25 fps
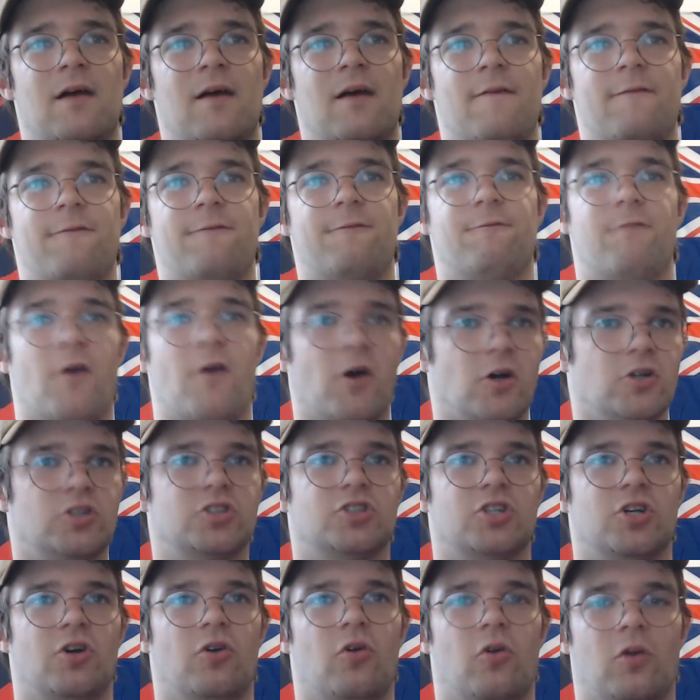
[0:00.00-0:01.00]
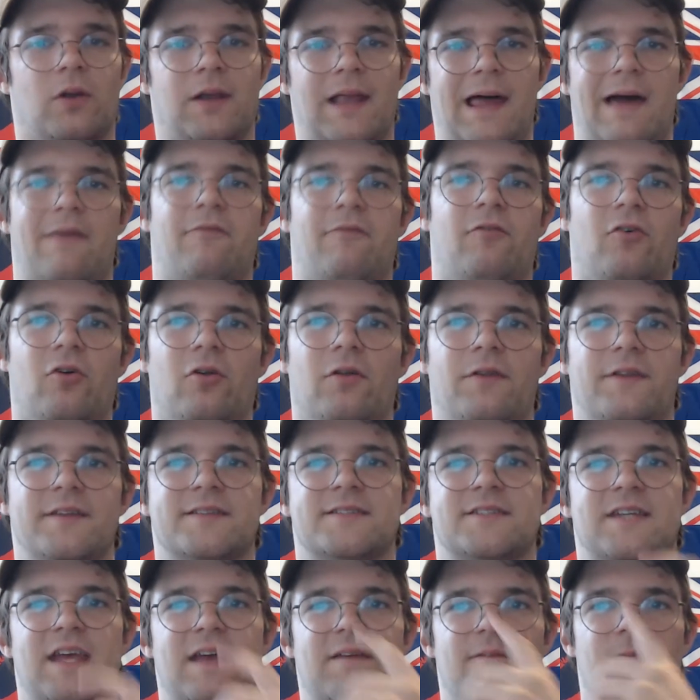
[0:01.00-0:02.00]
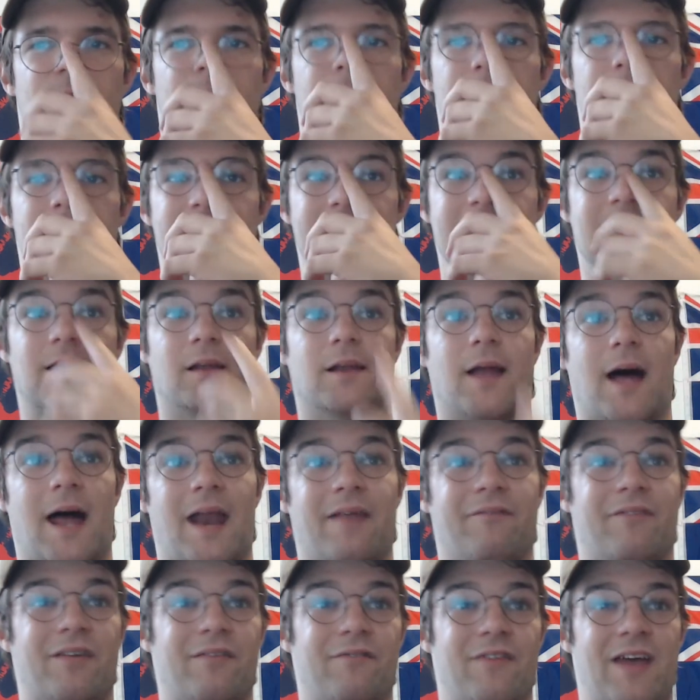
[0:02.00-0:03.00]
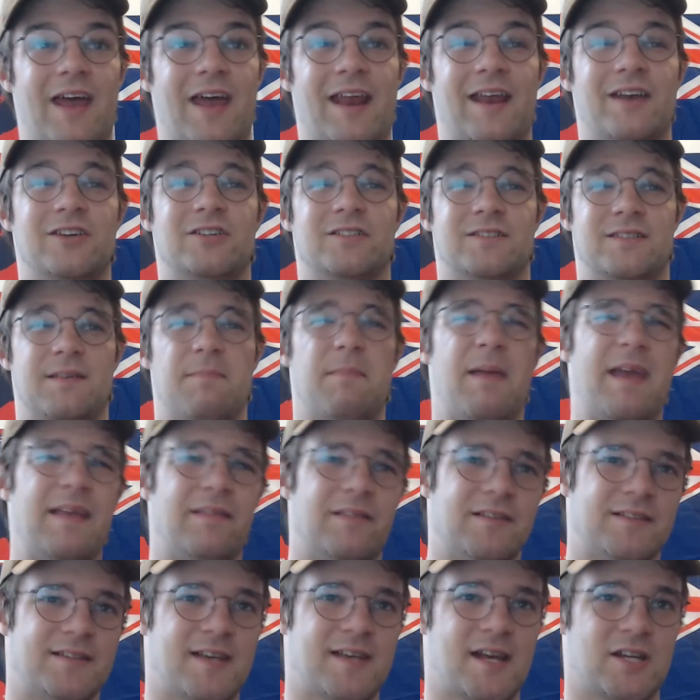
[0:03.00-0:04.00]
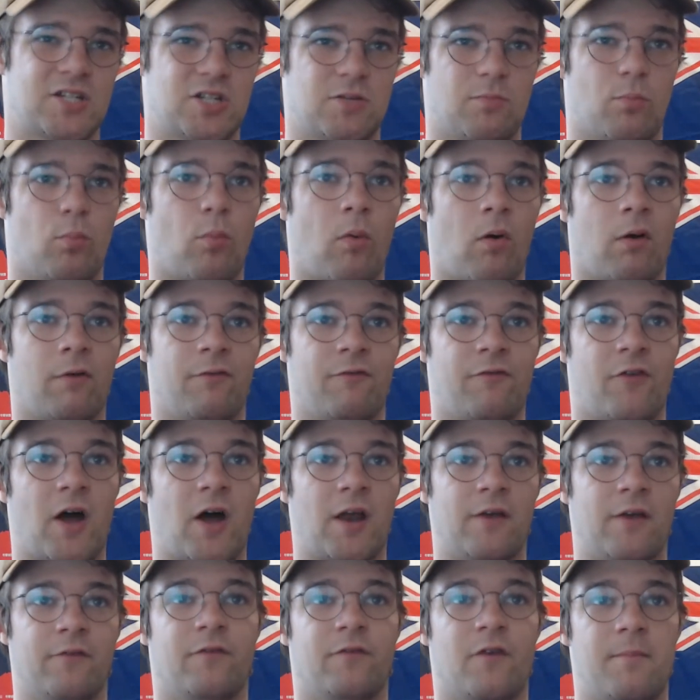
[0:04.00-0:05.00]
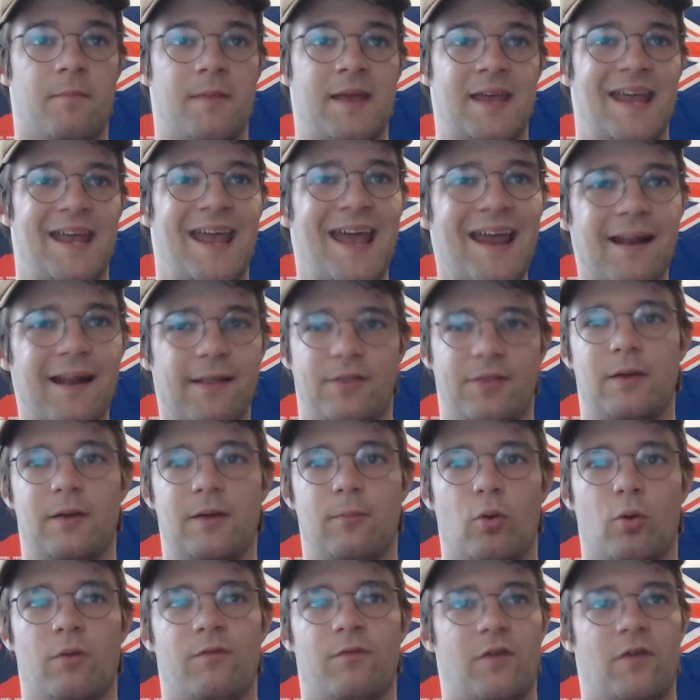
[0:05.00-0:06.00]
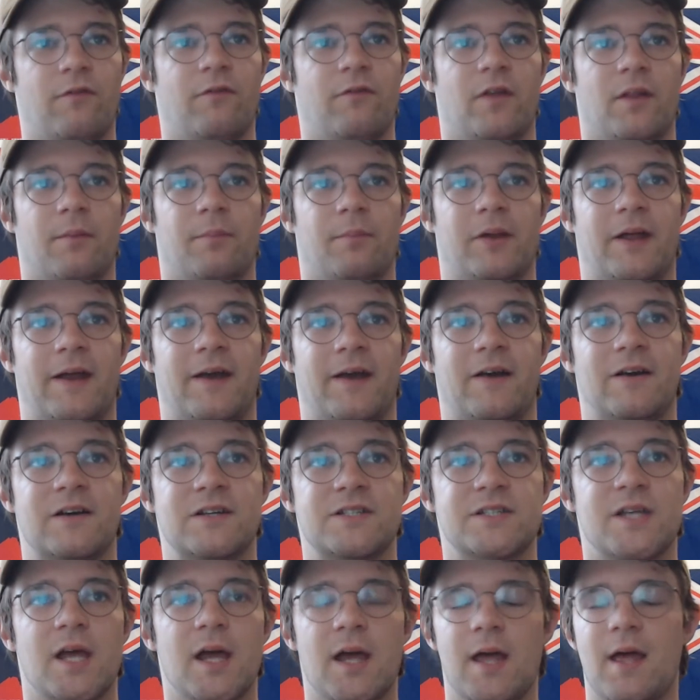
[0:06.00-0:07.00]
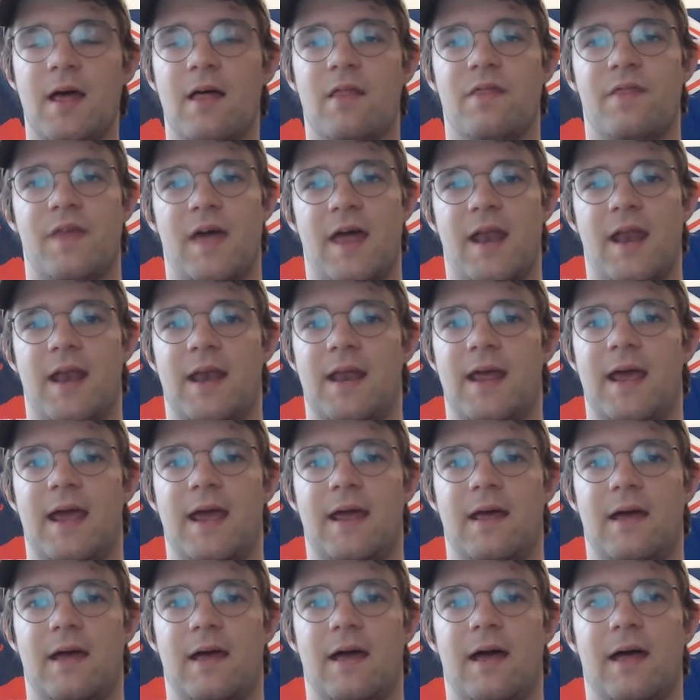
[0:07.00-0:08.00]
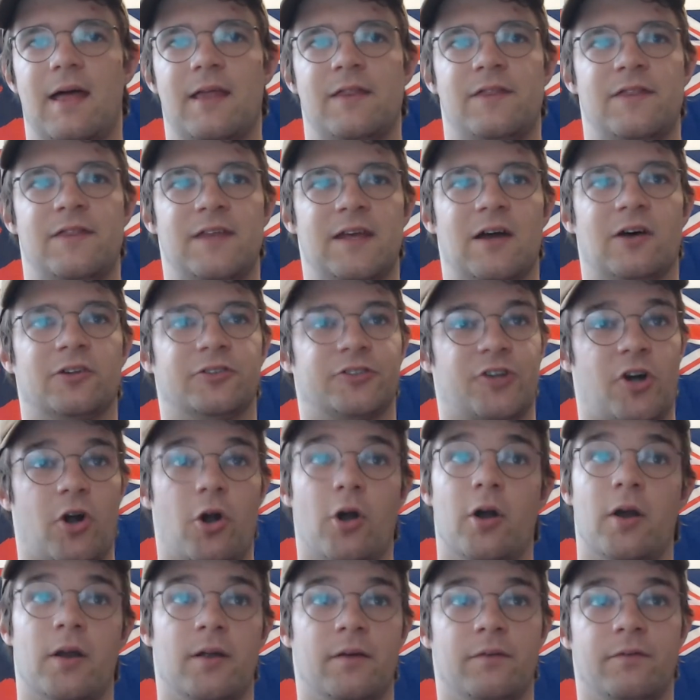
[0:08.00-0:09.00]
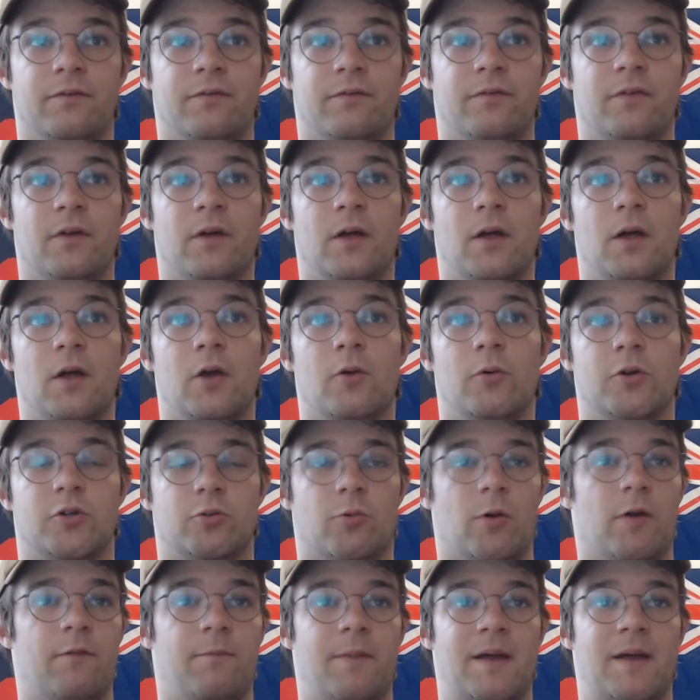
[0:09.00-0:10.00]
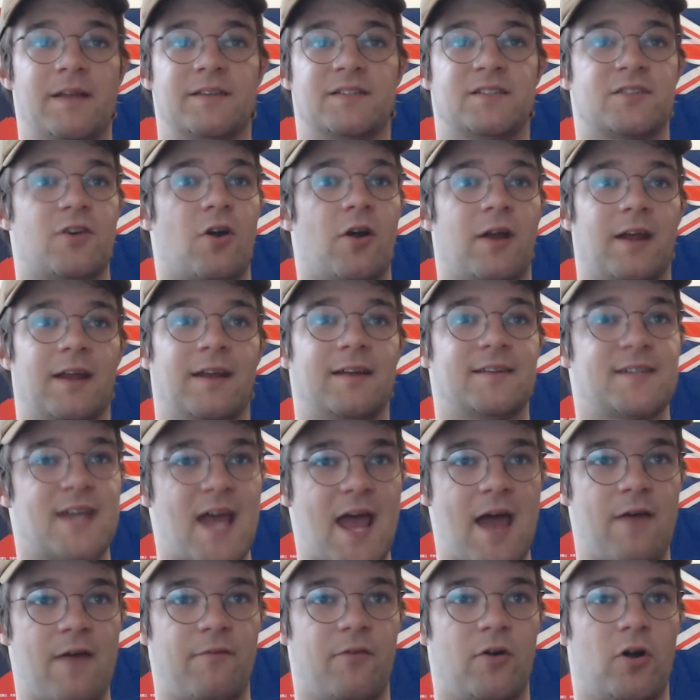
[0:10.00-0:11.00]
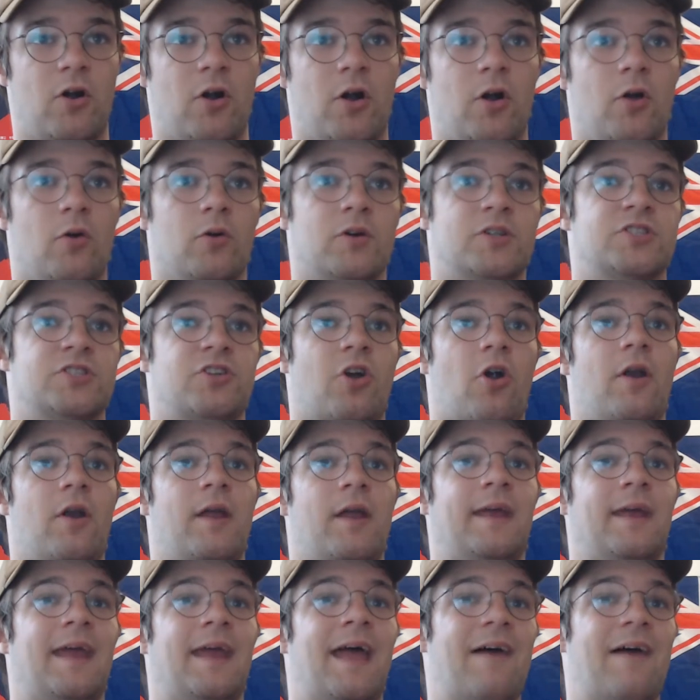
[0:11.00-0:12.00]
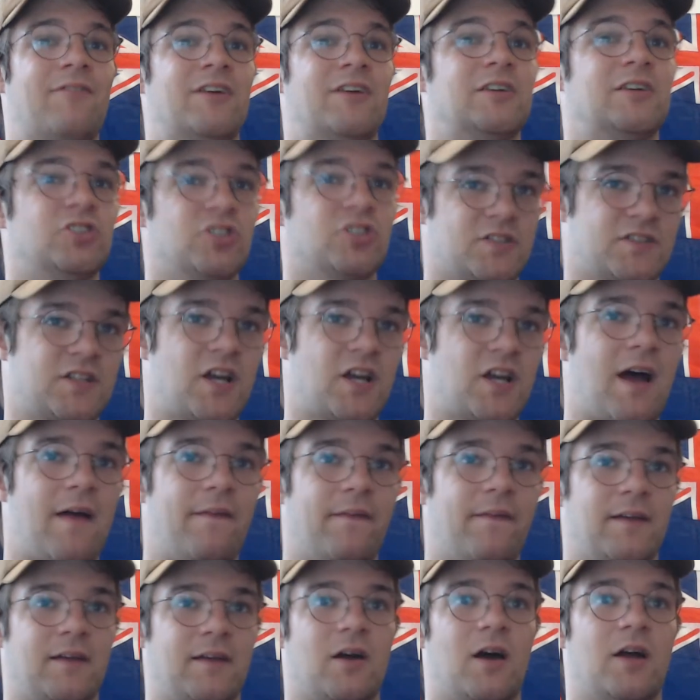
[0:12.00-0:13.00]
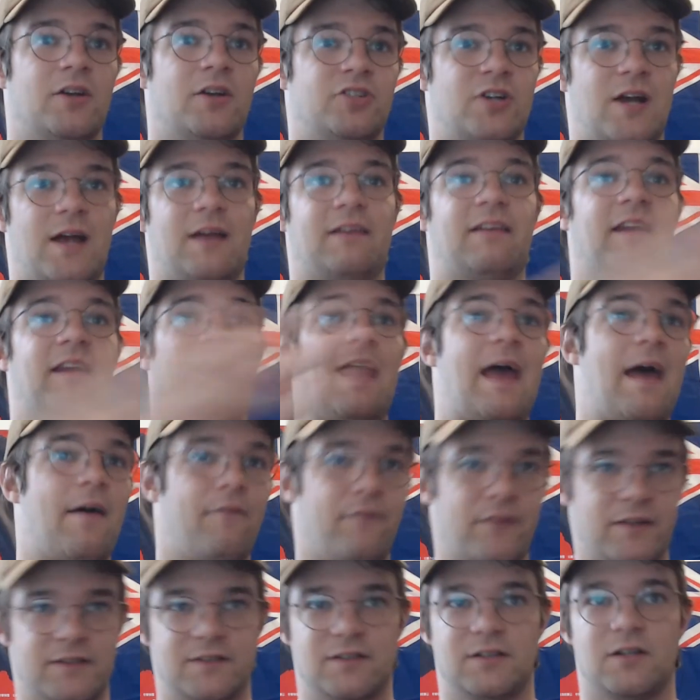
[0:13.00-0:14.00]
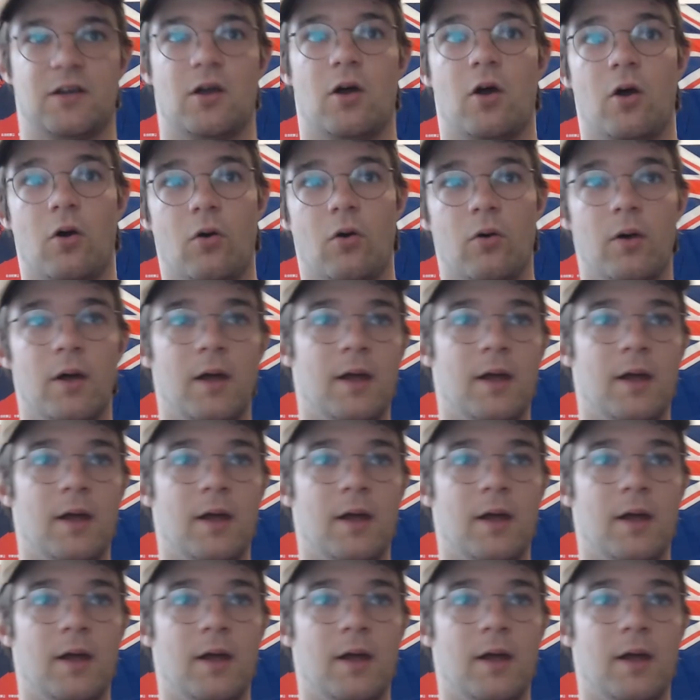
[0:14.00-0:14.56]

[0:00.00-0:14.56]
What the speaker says: functional level, this gave me a lot of advantages that made the session more fun for me, and I think more fun for the players than as the alternative, which would have been starting in a tavern or starting having just gotten the contract and having to go